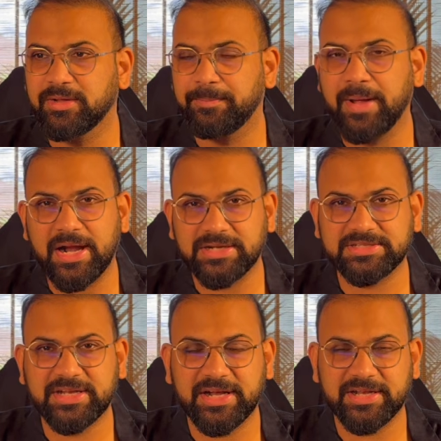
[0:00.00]
bad
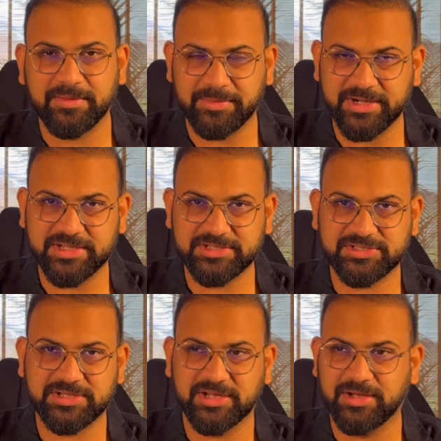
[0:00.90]
state the
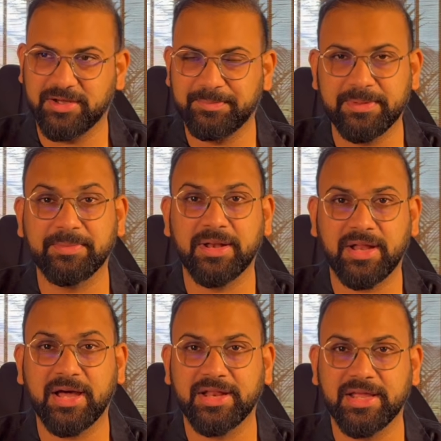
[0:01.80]
British people
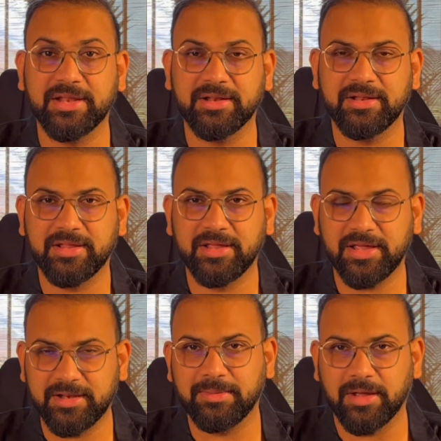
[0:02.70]
are in
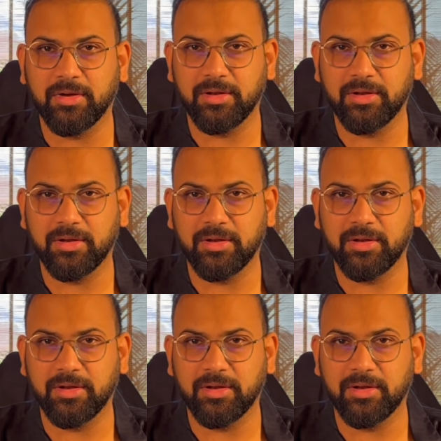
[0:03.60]
Bengal.